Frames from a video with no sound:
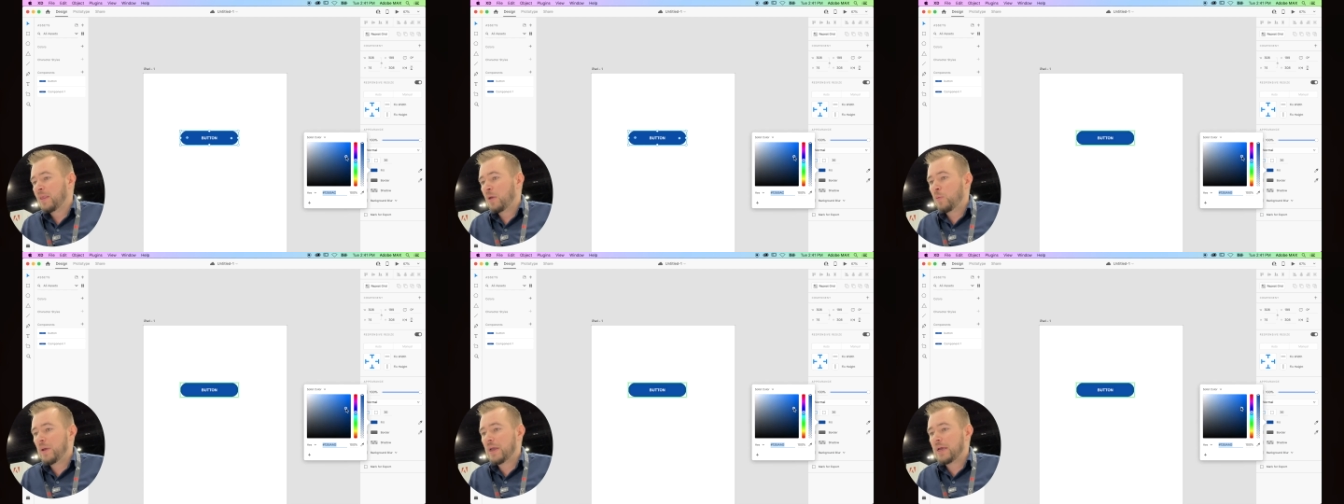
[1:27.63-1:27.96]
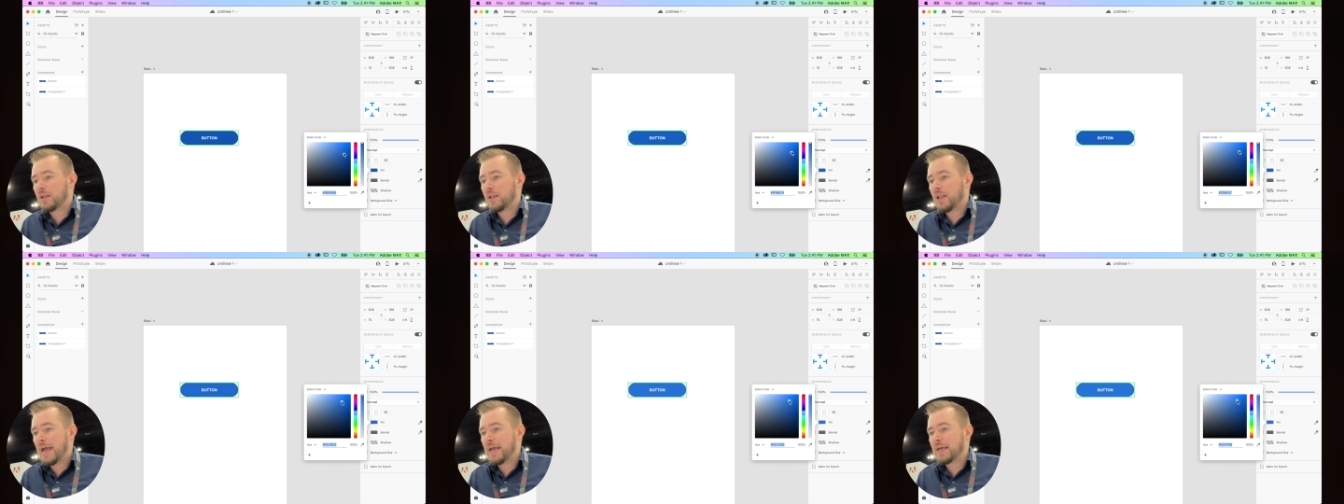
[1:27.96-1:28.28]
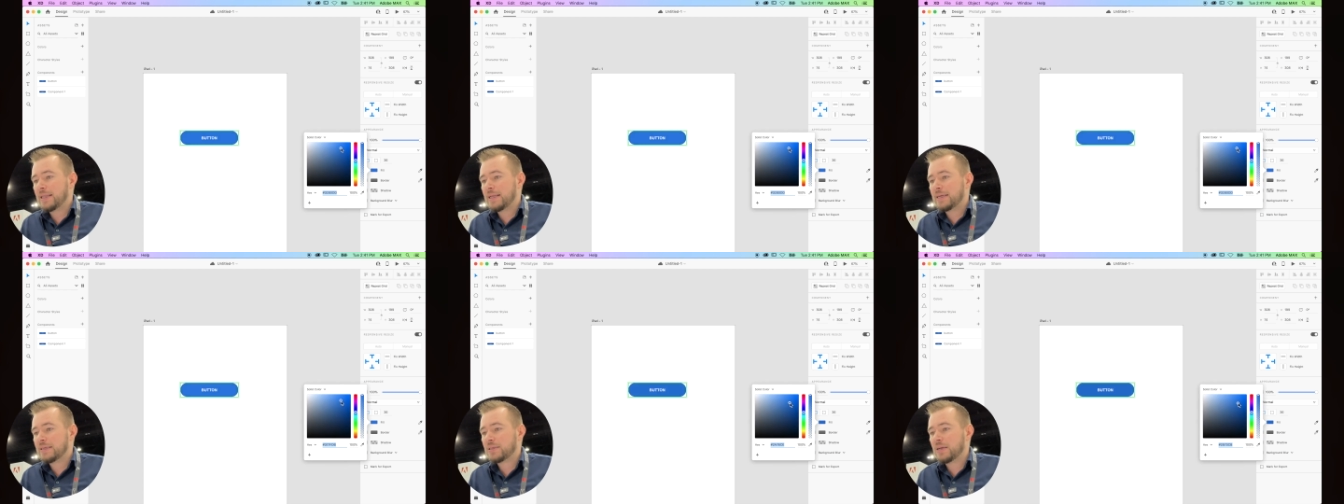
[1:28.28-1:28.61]
we can
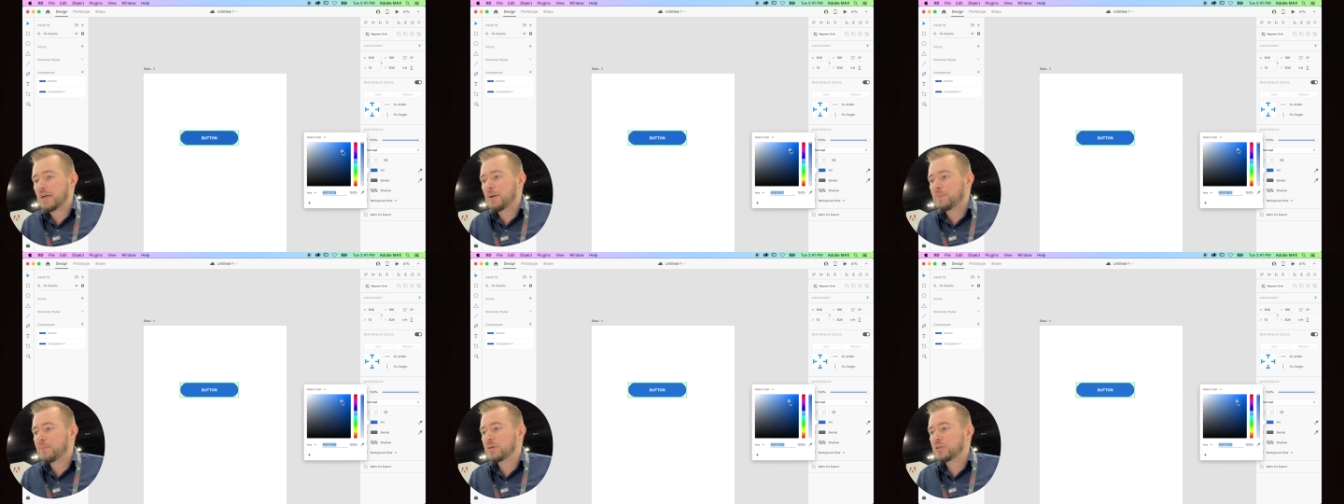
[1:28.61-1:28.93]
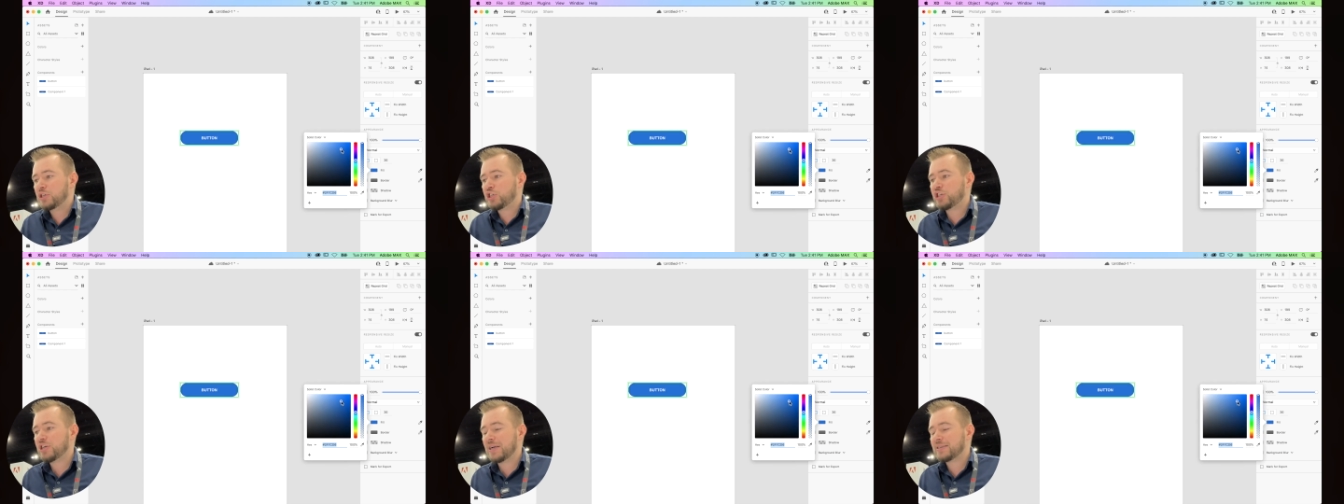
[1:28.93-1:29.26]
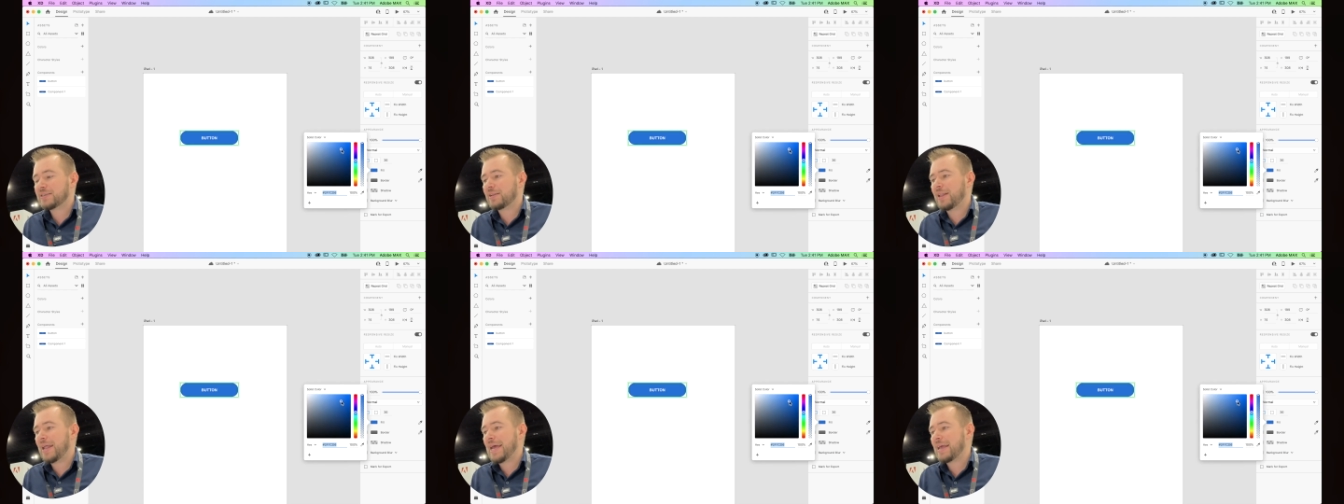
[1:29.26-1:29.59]
lighten this up
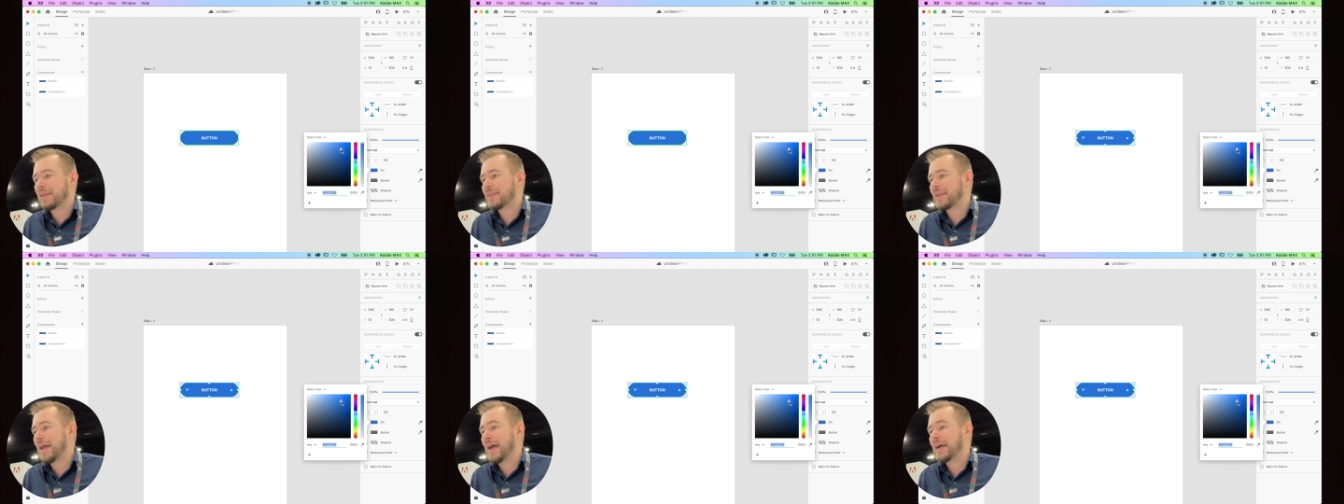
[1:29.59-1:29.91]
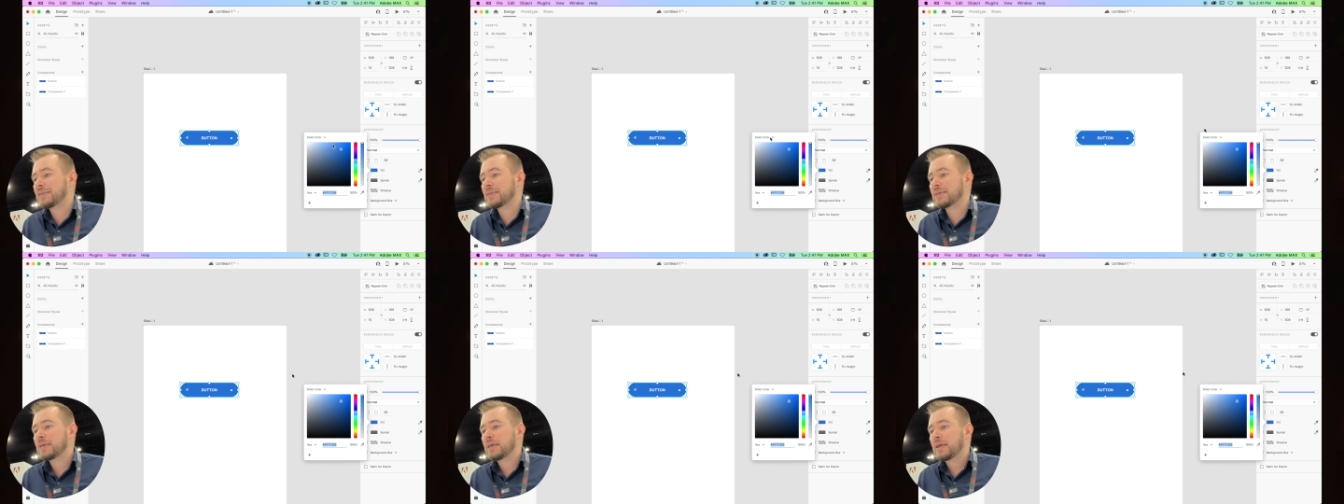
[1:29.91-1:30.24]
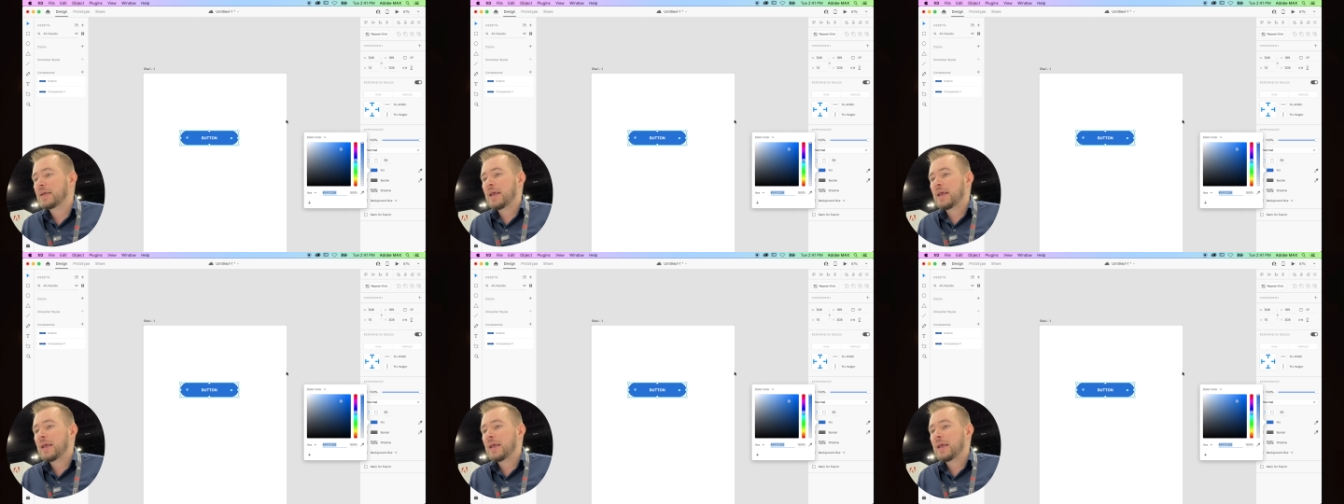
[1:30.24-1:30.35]
just like that.